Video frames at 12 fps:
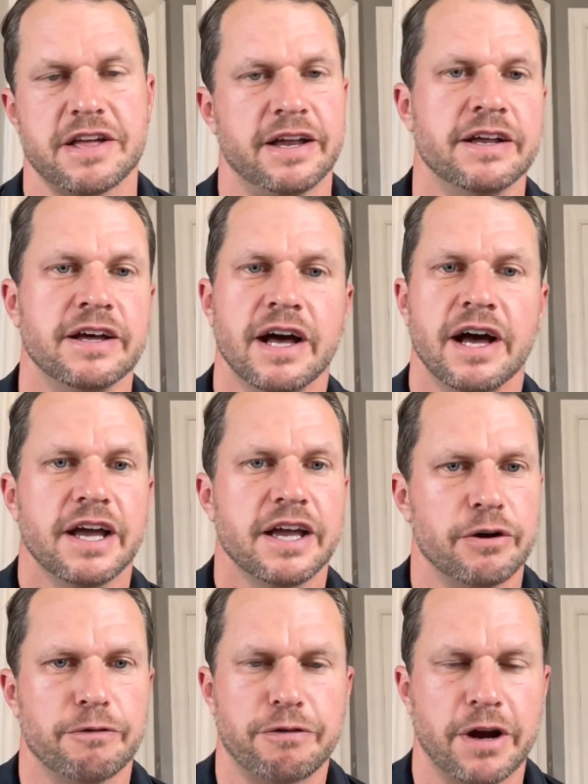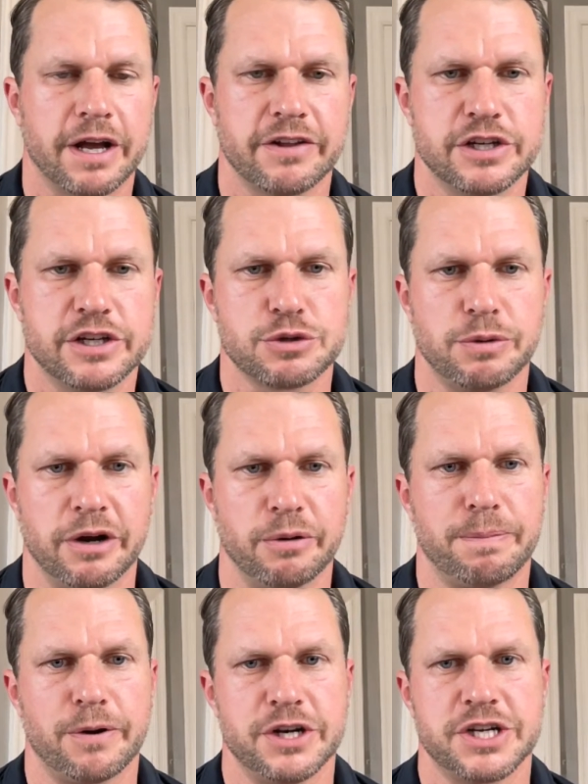And, frankly, just want to
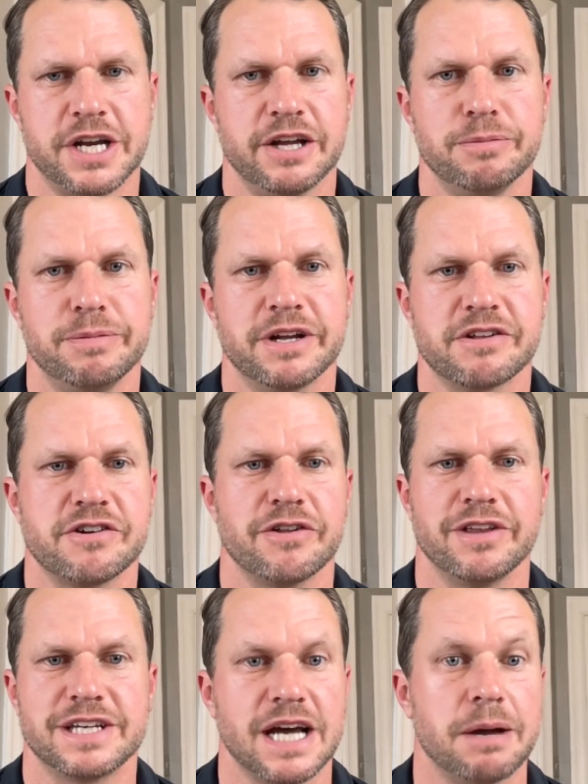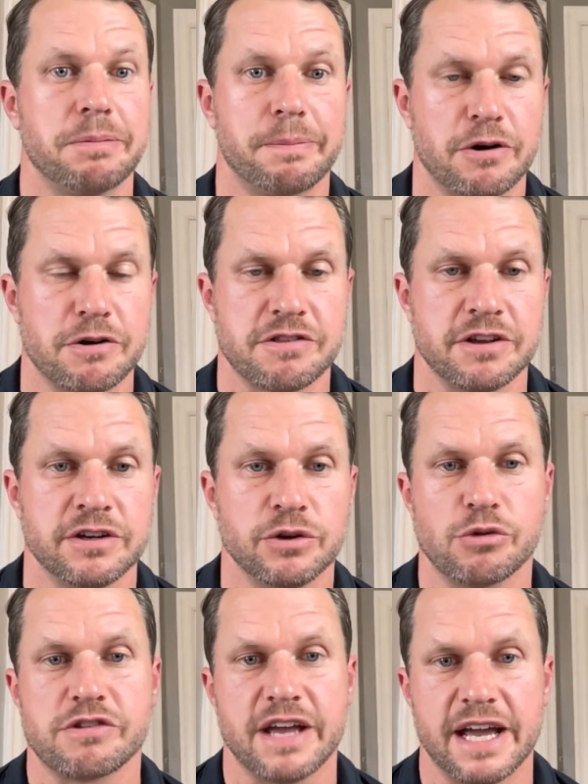appreciate you because you're the type of person
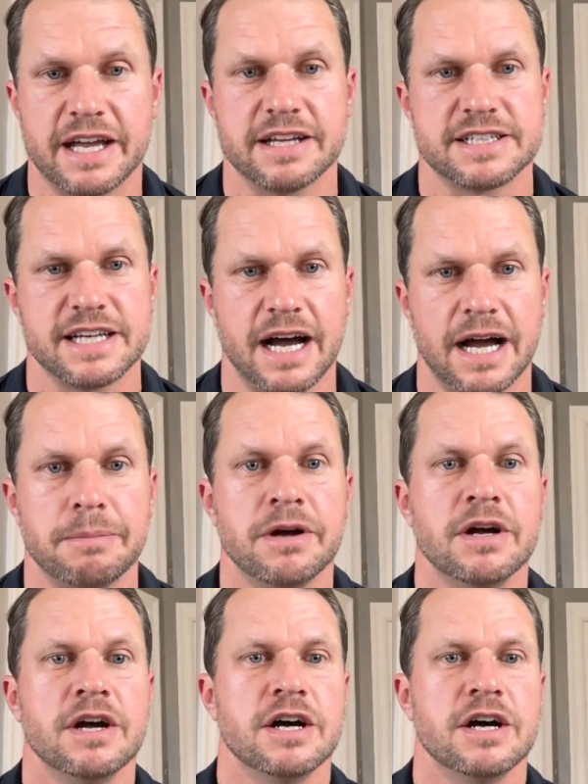who's taking time